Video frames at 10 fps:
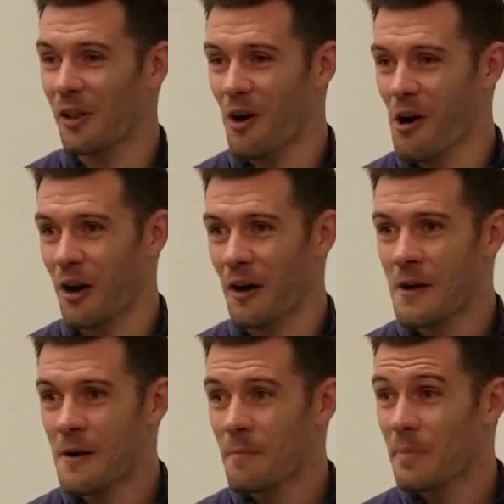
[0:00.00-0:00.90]
And
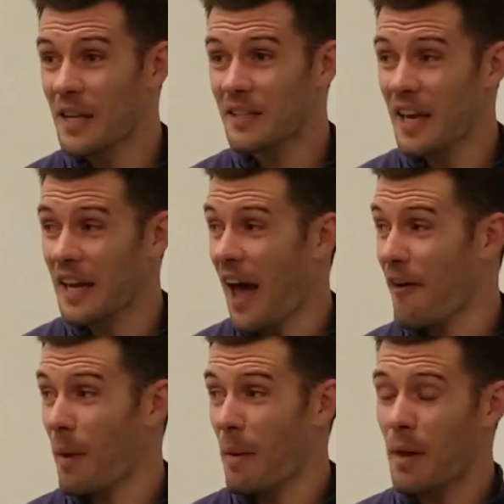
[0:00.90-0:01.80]
maybe at other
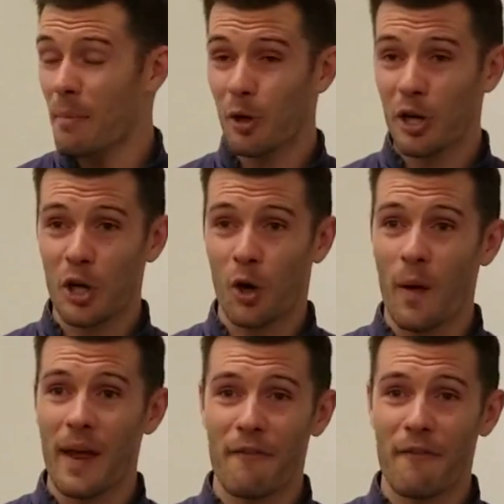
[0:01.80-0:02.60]
schools they would quit,